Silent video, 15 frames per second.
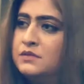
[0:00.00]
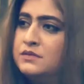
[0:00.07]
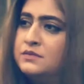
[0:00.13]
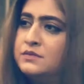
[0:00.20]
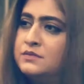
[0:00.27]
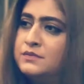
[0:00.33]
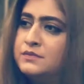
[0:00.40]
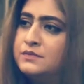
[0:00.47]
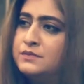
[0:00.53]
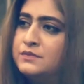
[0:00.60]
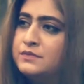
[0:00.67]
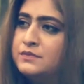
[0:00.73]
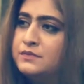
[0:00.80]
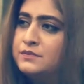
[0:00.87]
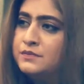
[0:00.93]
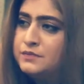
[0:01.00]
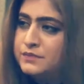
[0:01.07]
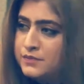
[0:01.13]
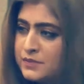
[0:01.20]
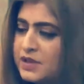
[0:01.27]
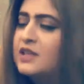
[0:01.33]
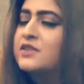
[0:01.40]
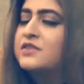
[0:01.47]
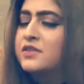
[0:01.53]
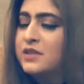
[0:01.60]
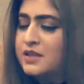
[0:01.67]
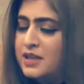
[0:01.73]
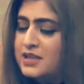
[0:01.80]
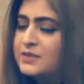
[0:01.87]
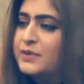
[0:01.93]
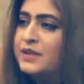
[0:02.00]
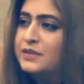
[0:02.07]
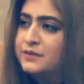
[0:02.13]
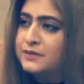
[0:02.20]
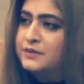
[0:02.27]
been writing about Kashmir also.